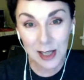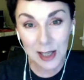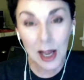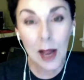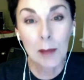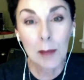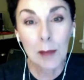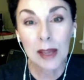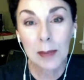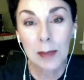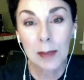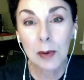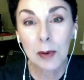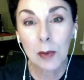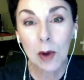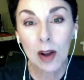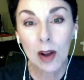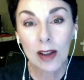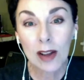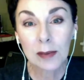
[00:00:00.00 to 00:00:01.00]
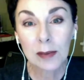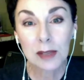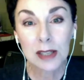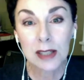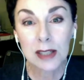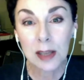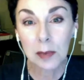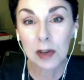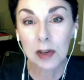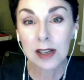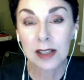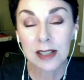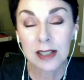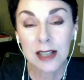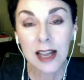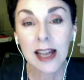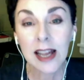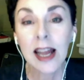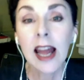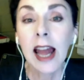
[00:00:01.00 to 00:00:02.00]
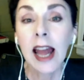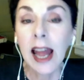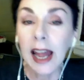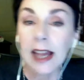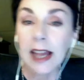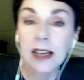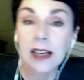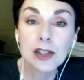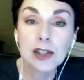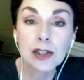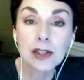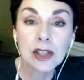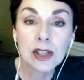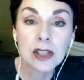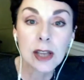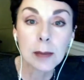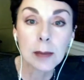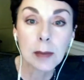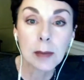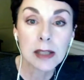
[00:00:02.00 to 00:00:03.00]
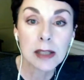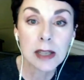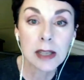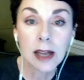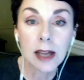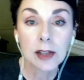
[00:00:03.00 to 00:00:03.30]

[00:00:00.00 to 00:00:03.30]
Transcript: people walk up to someone and say, "Hey, did you just get my text?"